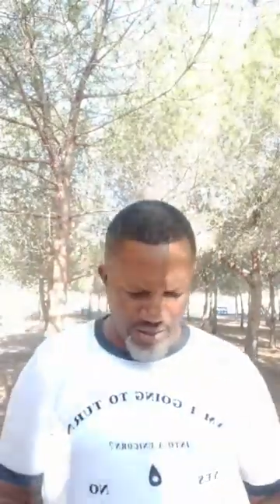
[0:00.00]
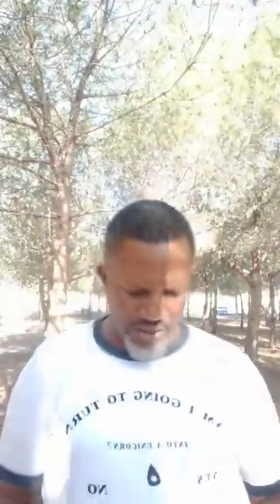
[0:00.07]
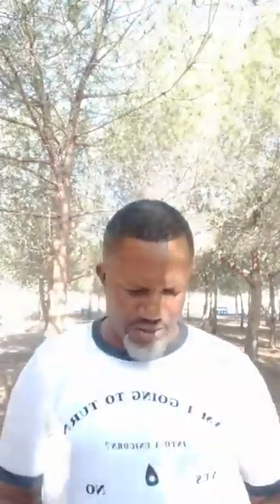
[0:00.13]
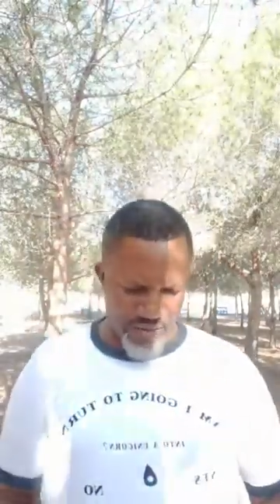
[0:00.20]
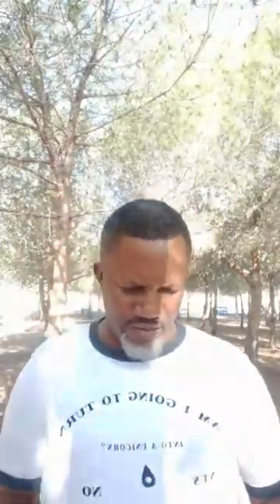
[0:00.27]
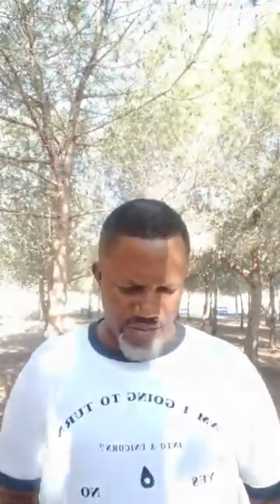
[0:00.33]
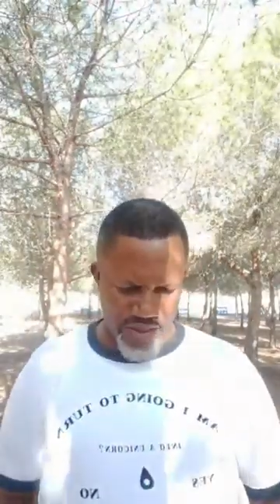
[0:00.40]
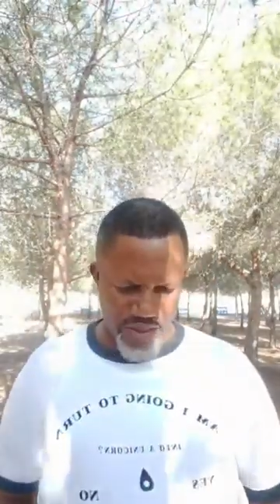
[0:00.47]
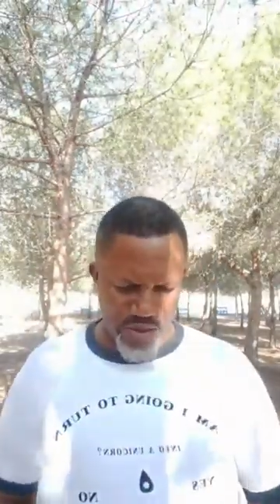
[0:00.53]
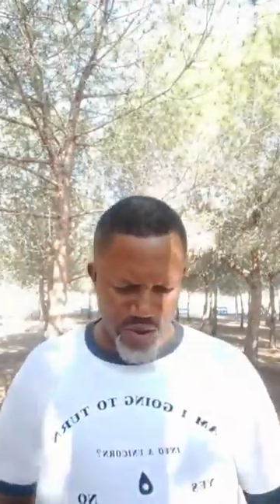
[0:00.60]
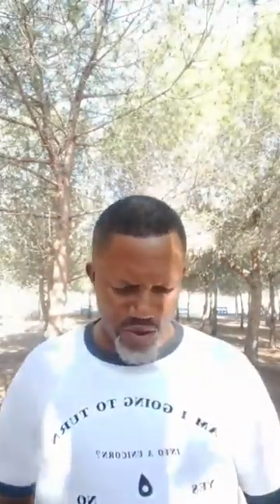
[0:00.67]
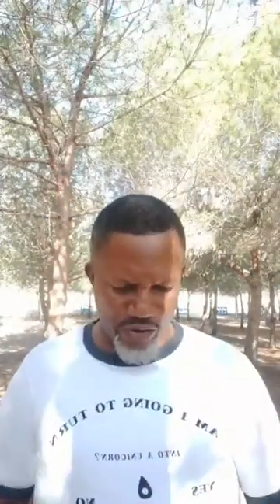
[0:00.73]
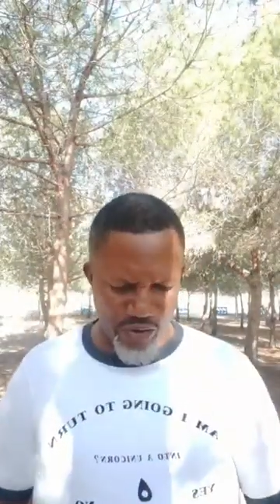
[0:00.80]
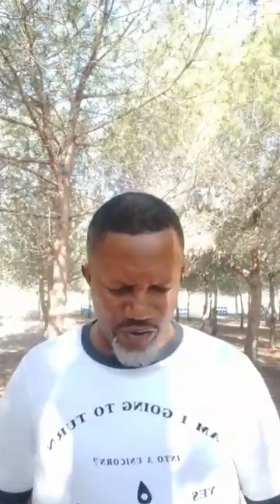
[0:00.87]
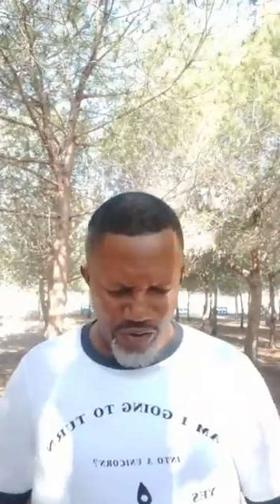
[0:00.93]
may the
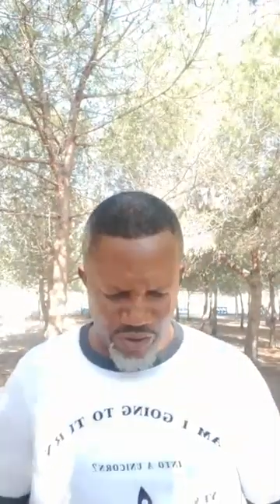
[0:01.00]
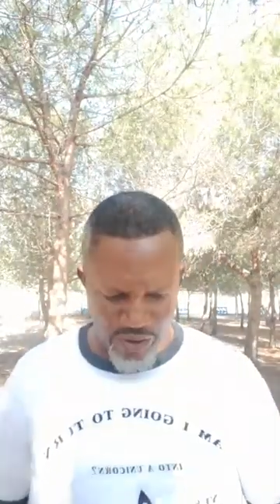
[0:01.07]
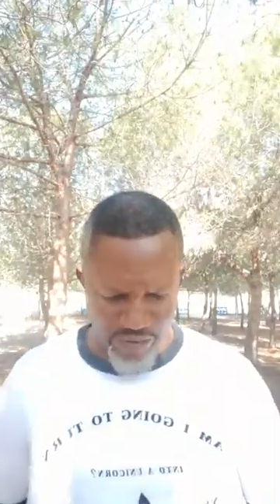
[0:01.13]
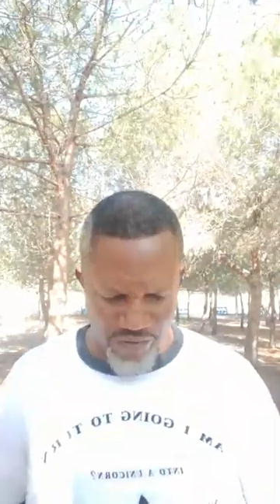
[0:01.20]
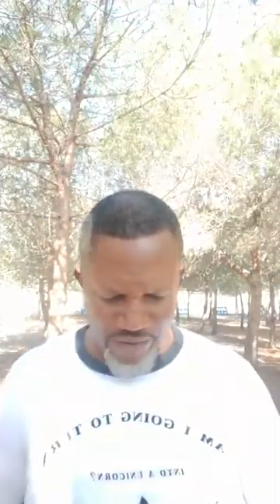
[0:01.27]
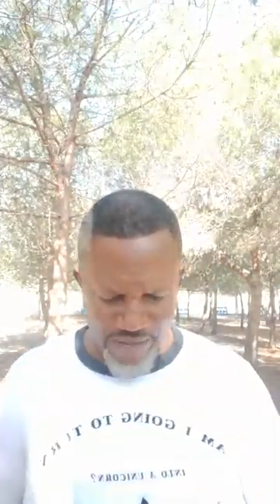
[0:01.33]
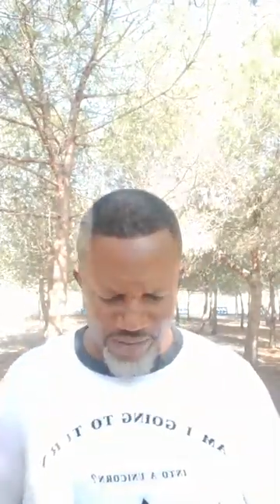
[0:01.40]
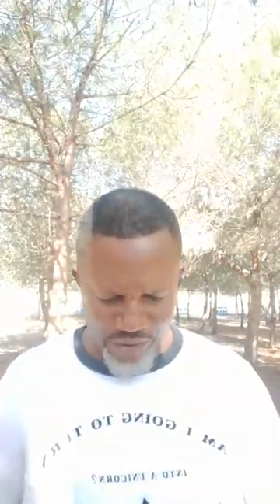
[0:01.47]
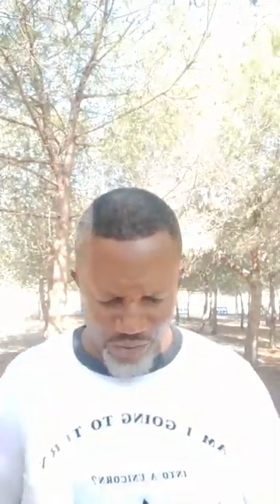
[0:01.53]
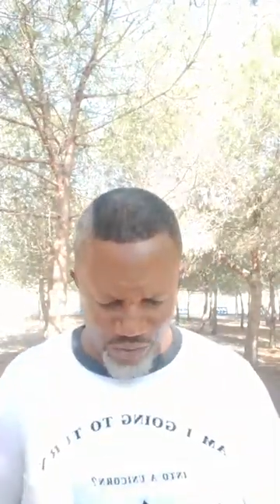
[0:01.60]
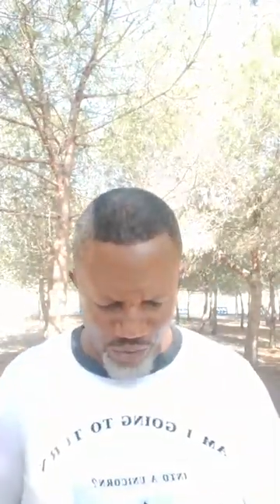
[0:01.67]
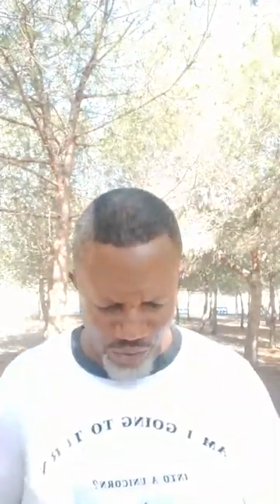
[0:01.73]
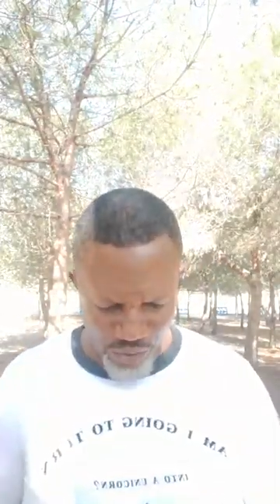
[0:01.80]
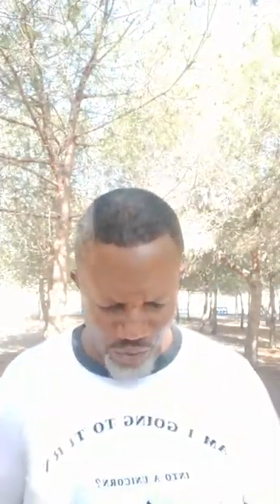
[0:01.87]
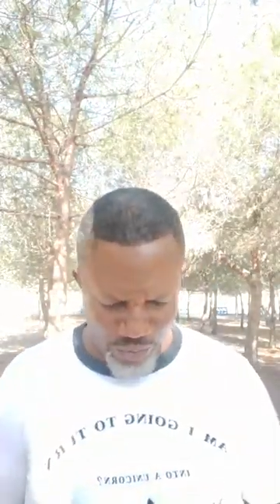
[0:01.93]
God of the universe
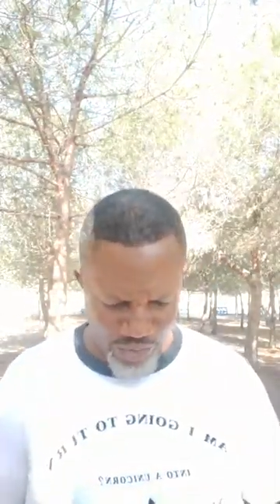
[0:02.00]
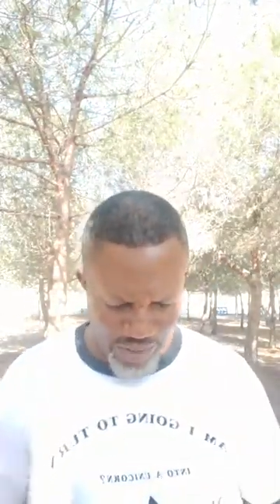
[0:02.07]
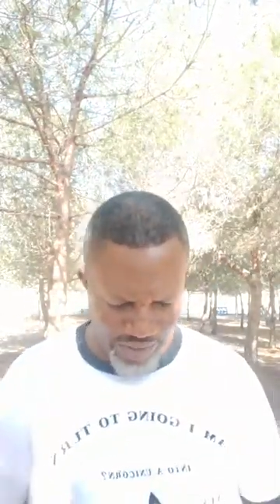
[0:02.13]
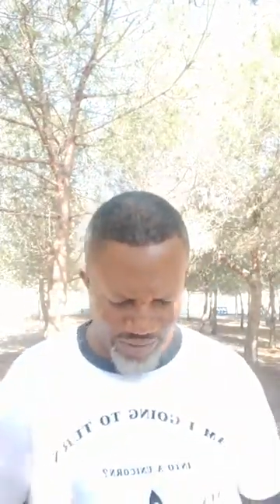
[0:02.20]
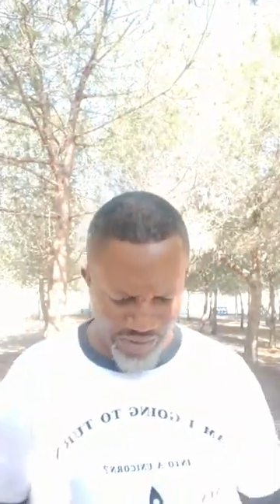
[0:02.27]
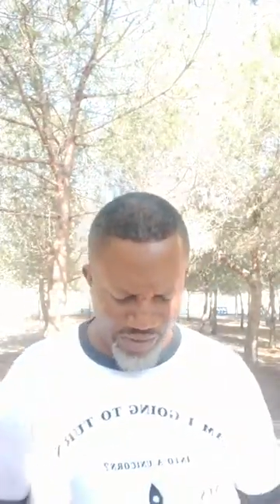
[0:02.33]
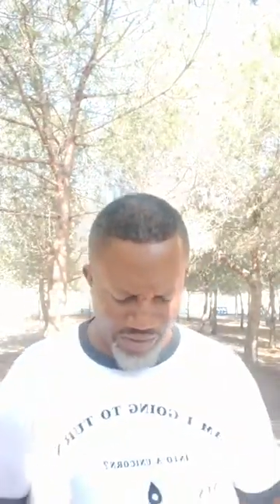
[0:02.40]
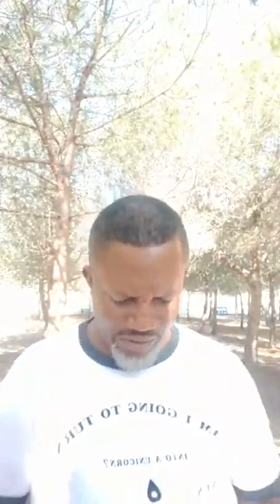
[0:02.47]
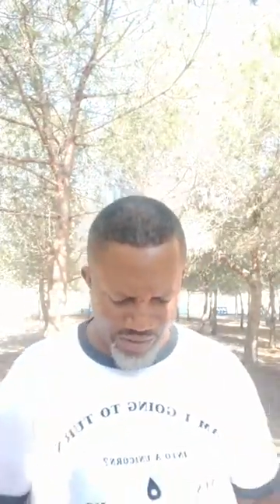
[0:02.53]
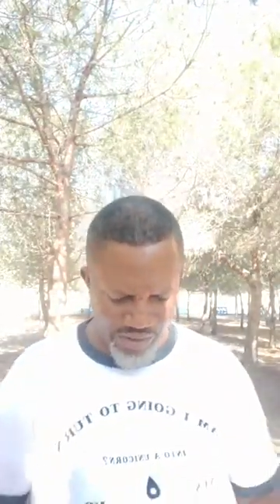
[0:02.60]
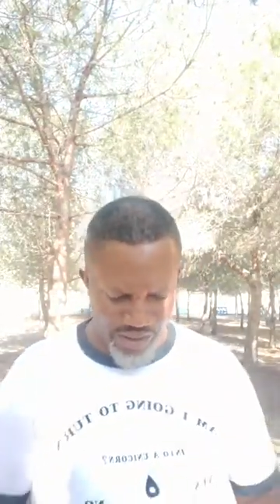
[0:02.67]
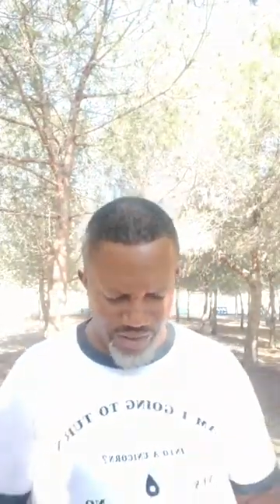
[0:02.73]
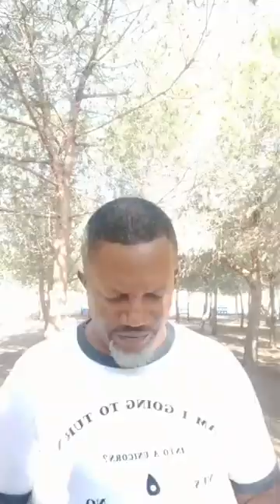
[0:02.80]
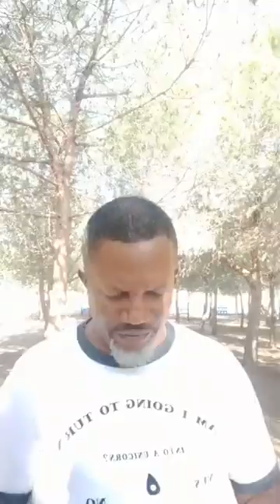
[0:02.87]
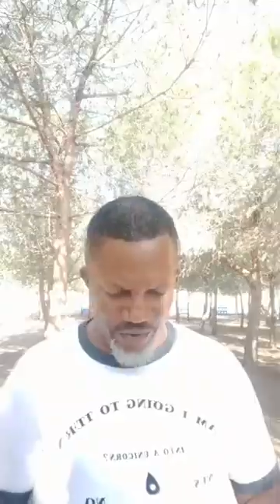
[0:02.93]
continue to bless each and
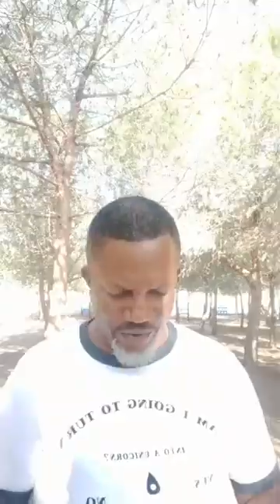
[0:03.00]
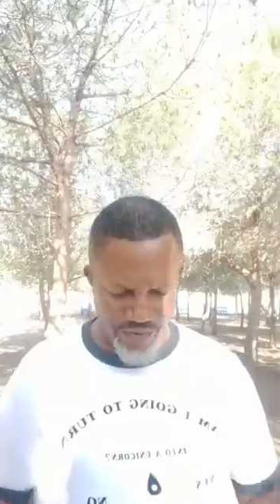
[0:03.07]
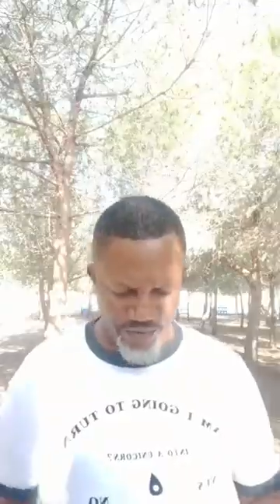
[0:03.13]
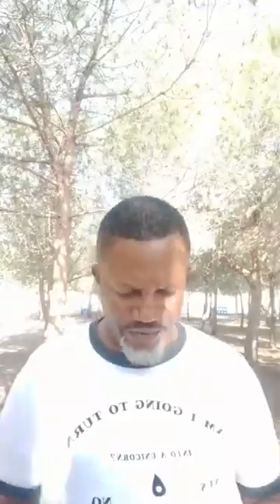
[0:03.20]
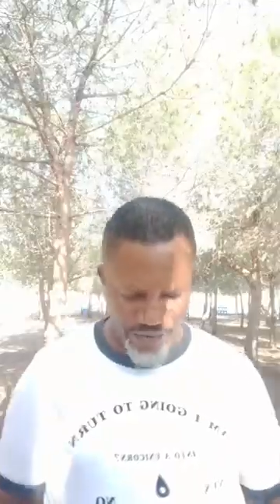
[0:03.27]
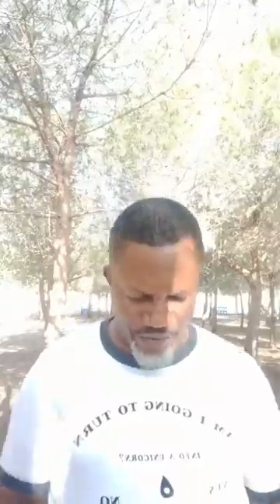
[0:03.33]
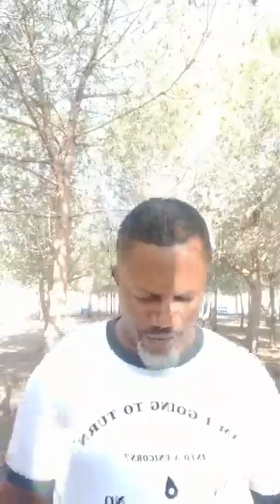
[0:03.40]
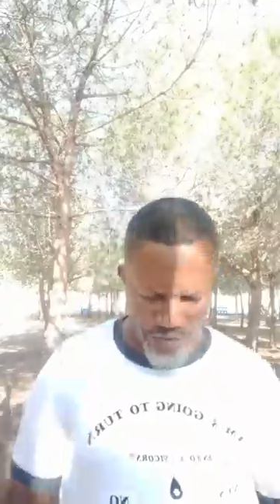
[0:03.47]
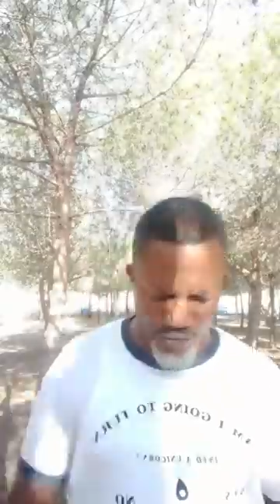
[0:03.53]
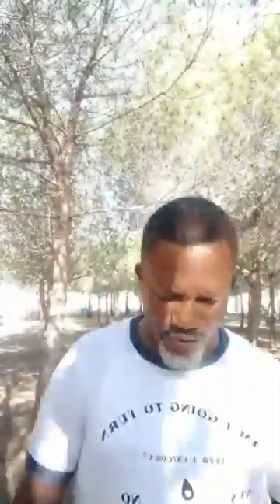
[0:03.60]
every one of you.